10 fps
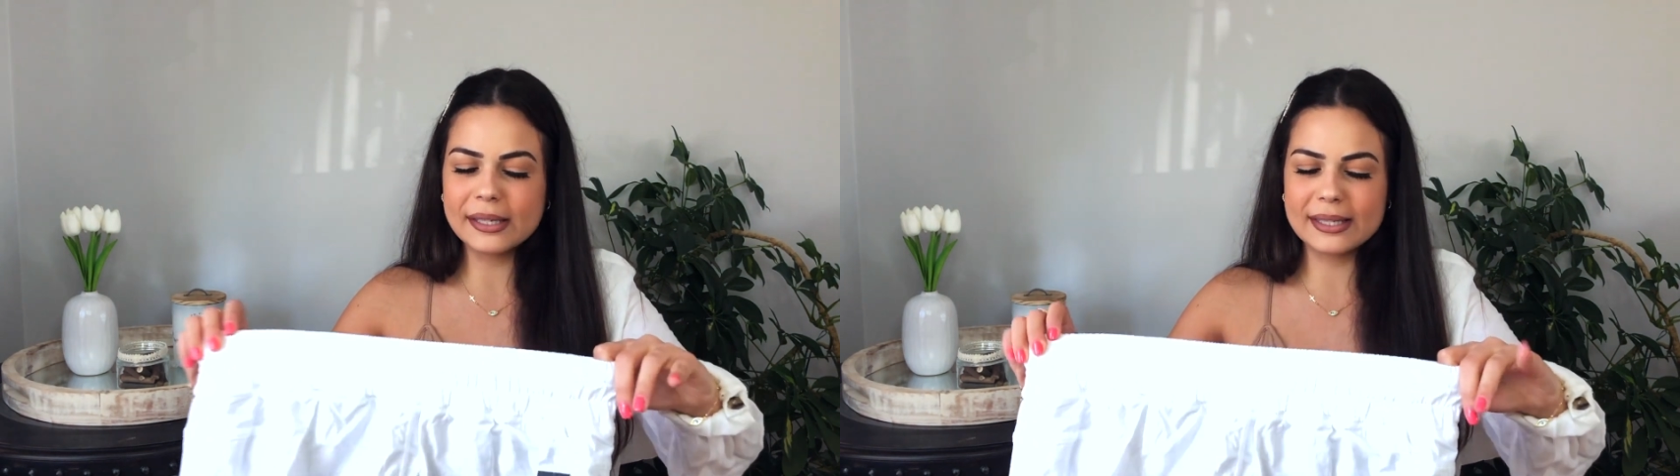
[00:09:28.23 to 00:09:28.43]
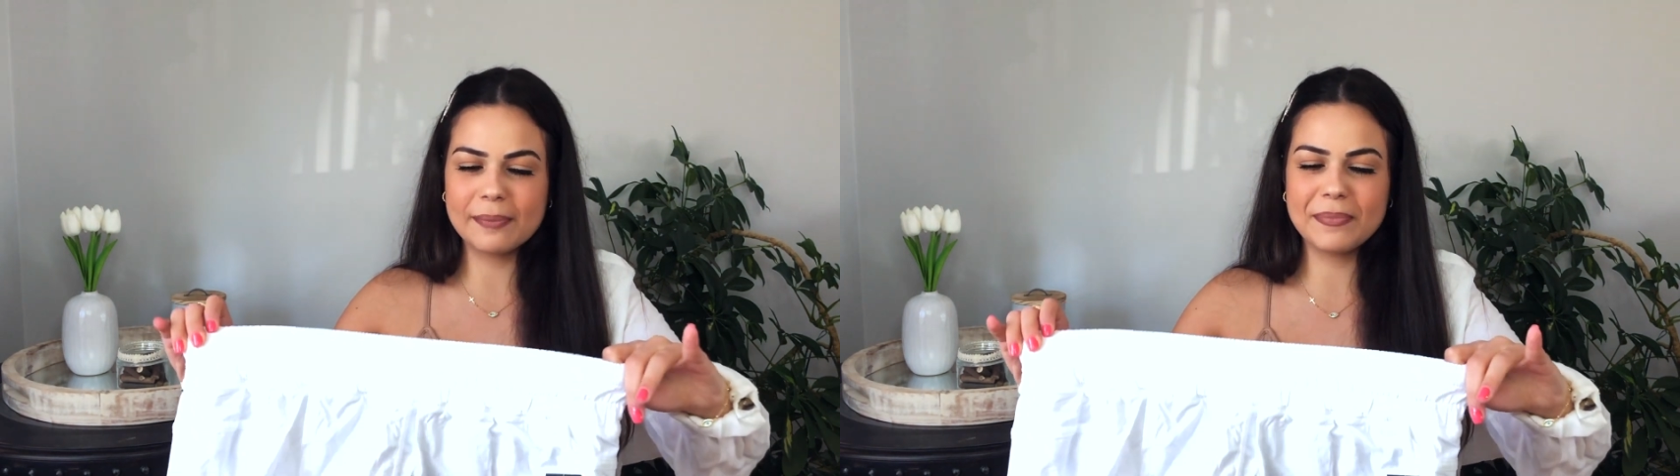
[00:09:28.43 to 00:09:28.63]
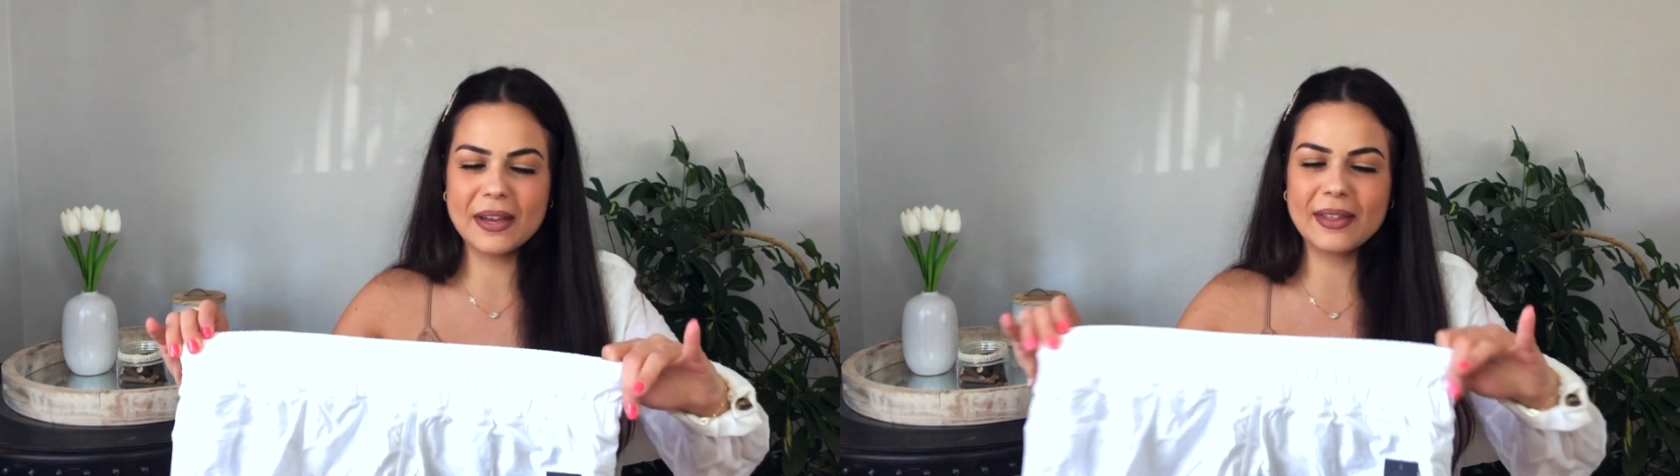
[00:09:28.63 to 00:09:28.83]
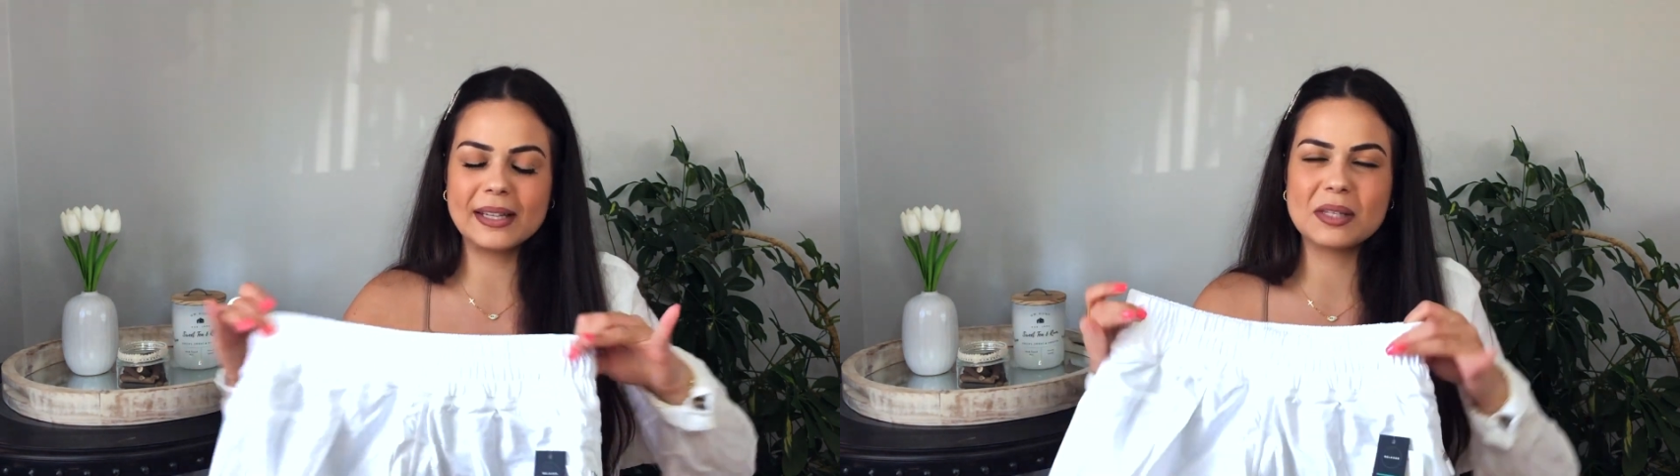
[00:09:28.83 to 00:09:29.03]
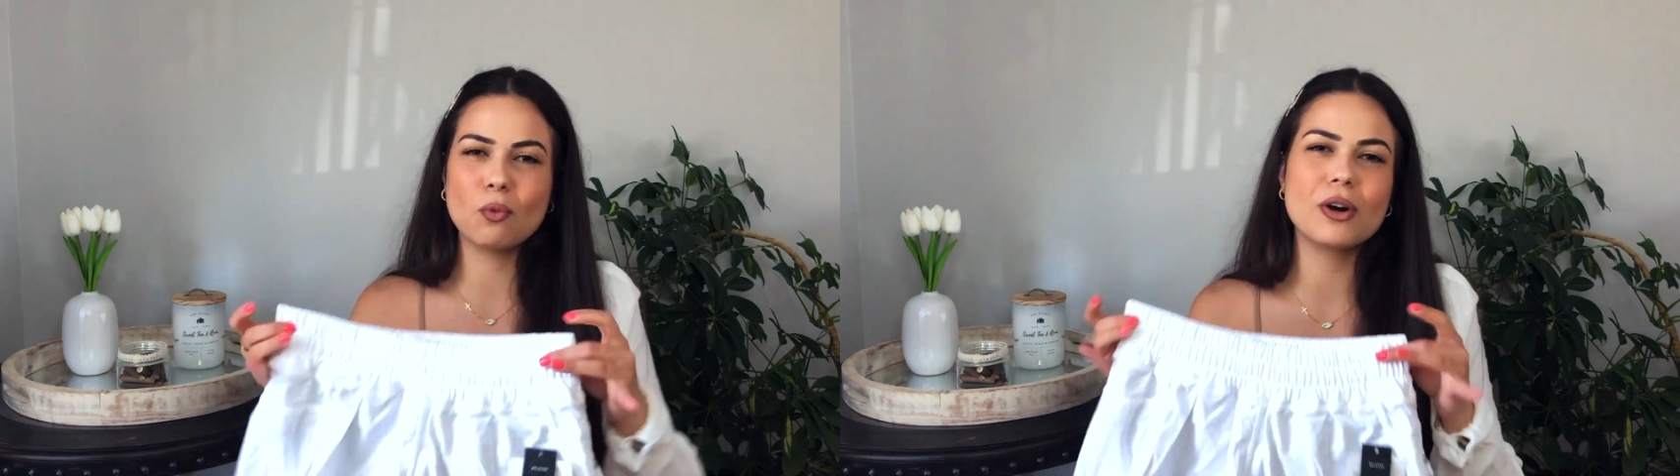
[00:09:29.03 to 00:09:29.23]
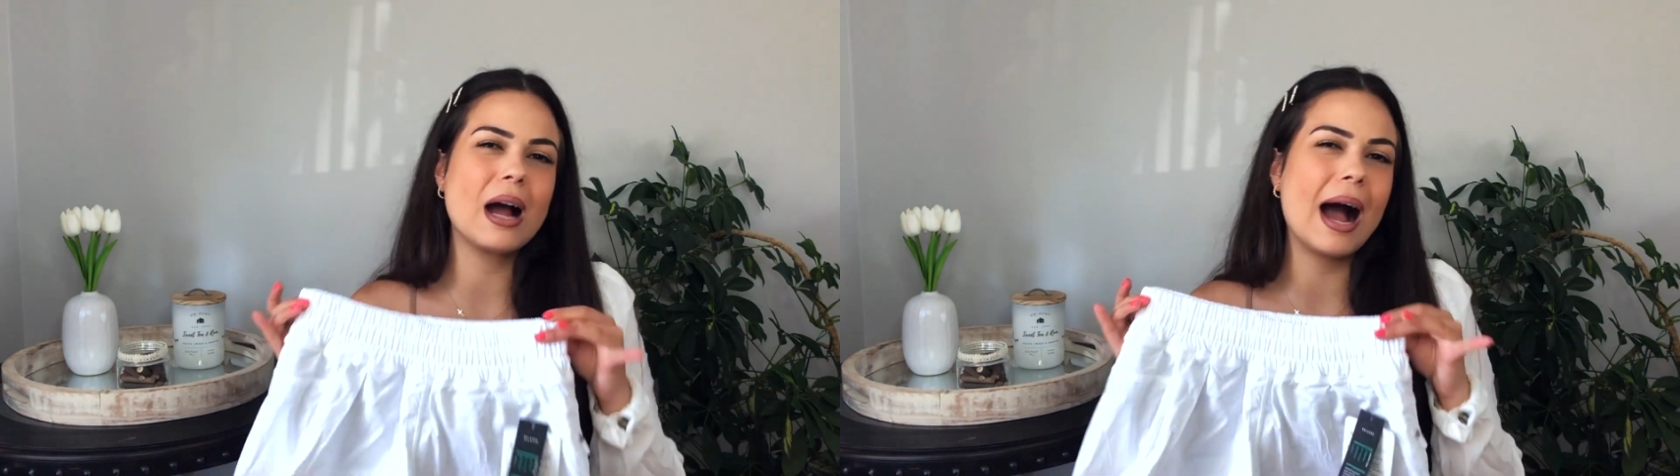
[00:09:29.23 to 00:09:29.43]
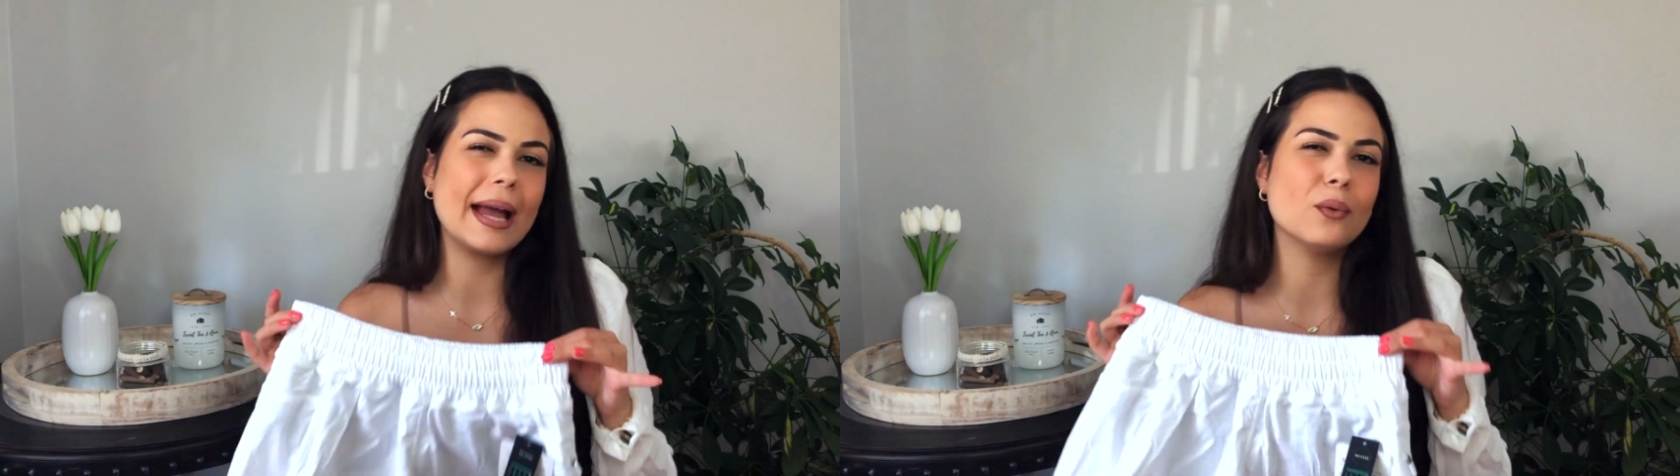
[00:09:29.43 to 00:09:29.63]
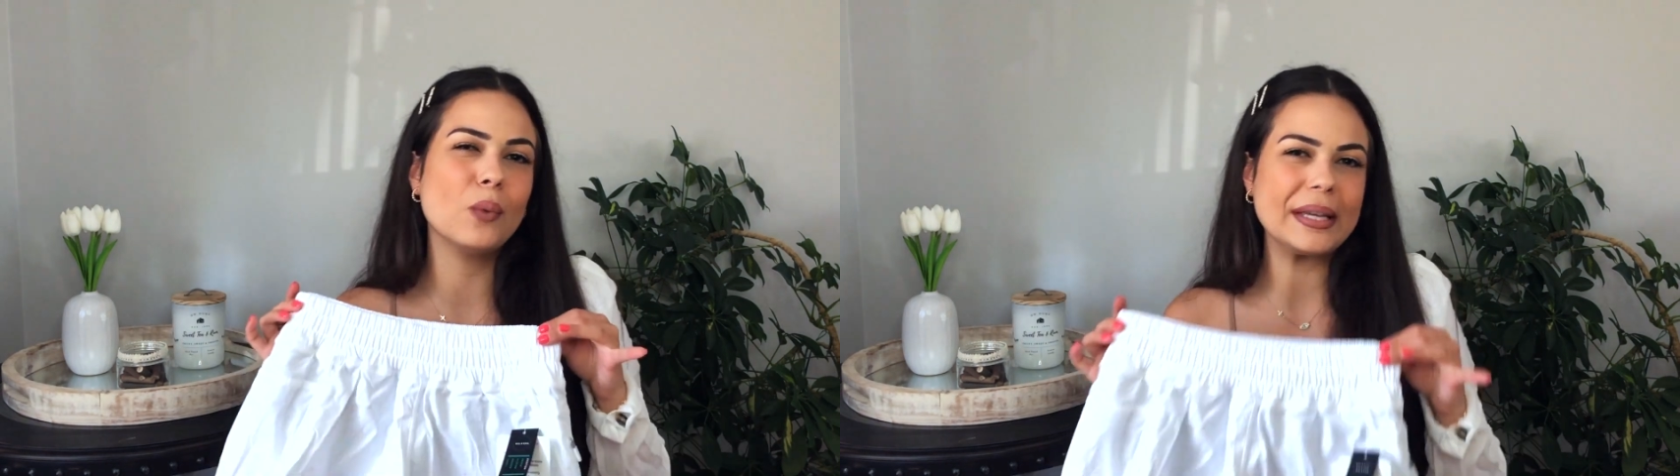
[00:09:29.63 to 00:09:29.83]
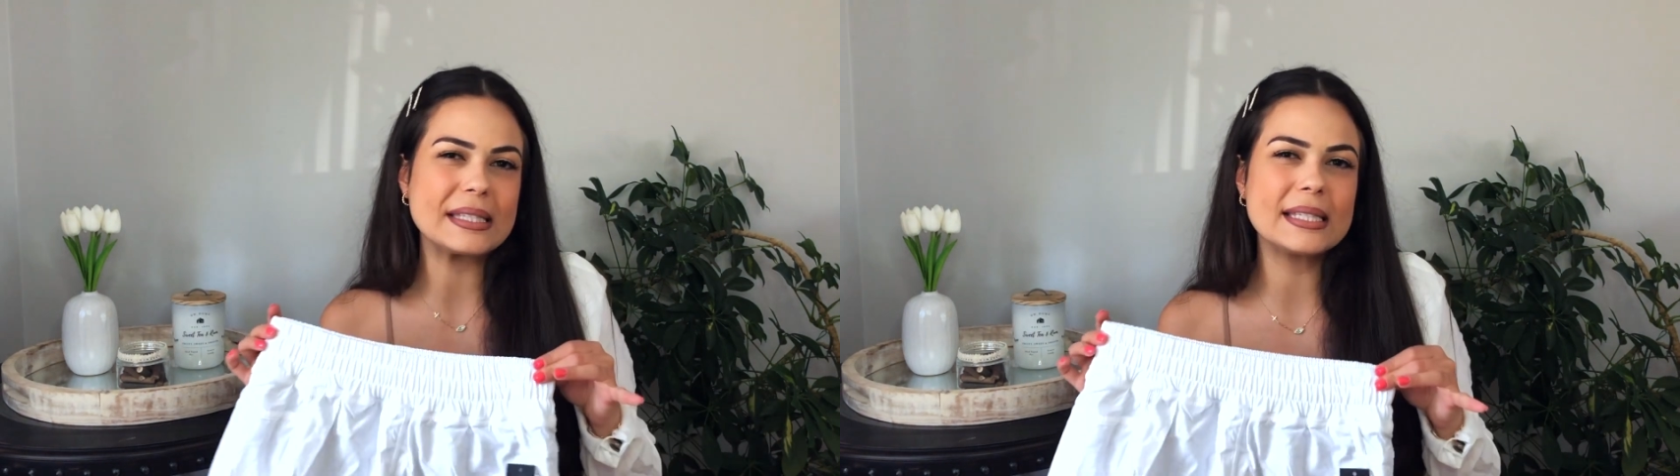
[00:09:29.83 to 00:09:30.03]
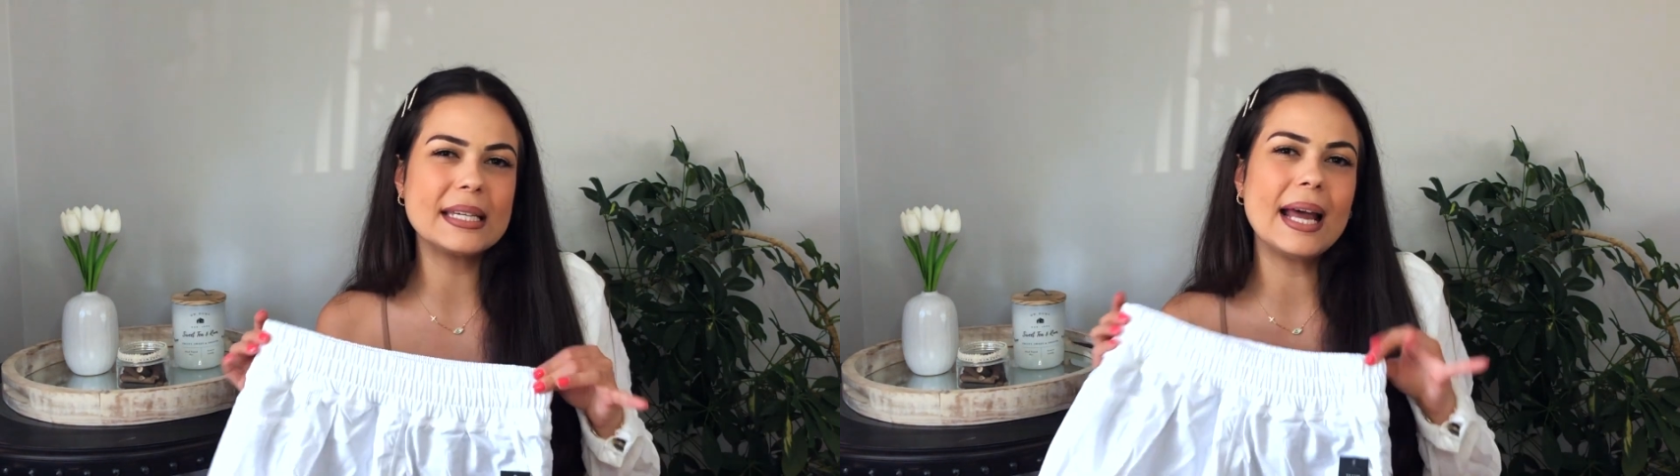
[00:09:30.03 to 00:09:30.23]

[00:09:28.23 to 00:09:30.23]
something that is more high-waisted.